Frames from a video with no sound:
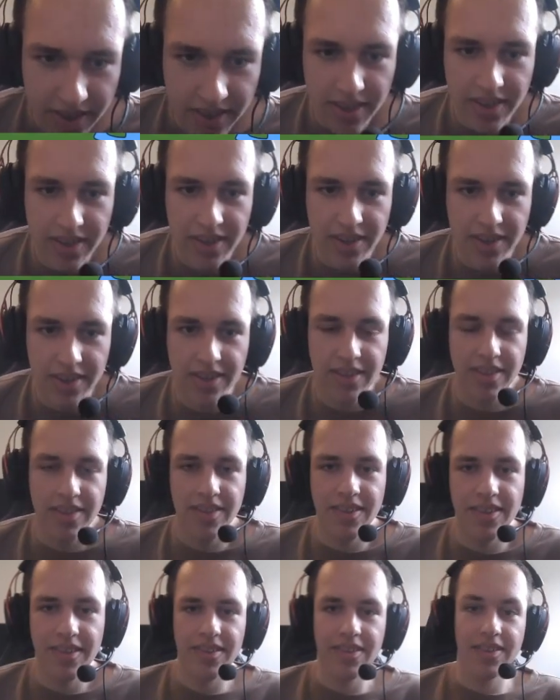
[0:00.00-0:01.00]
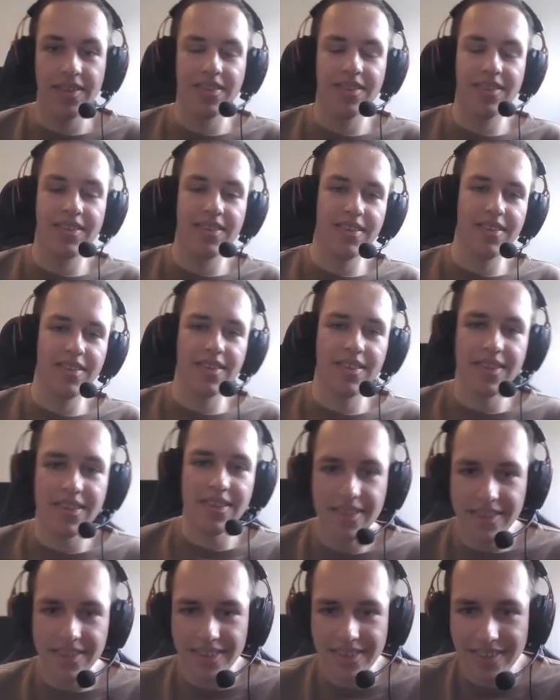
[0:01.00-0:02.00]

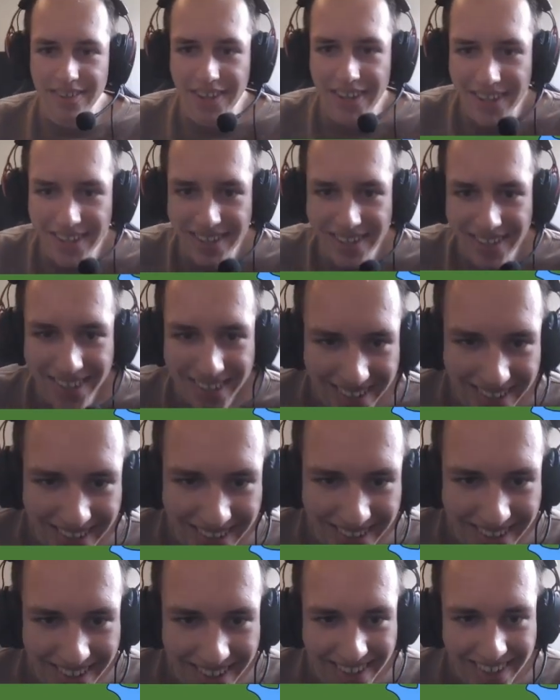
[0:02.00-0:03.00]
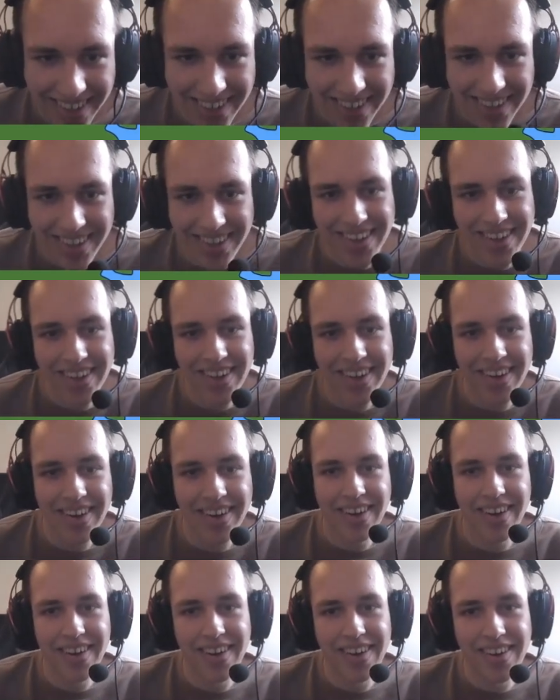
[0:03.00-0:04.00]

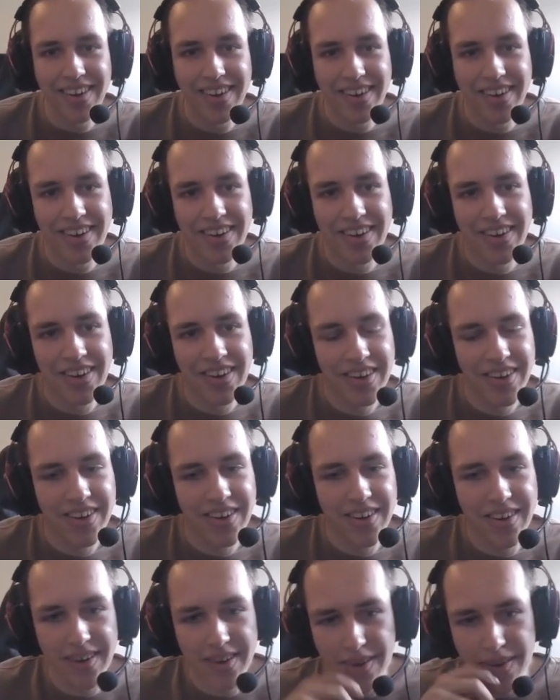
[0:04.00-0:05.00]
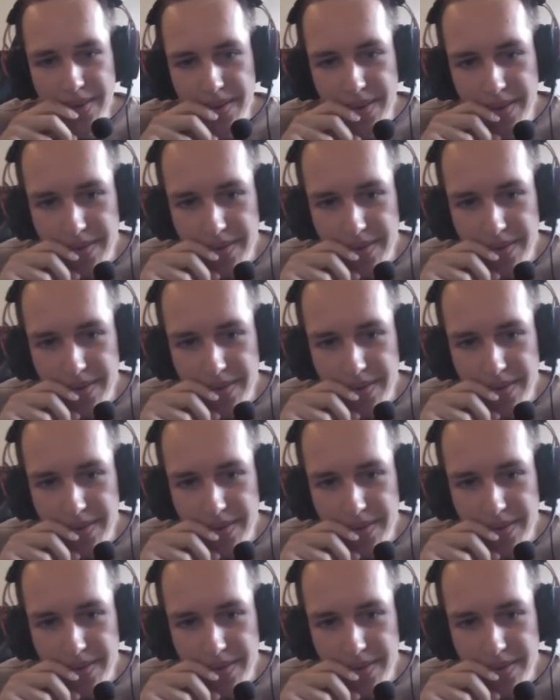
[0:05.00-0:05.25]
No words are spoken by the person on screen.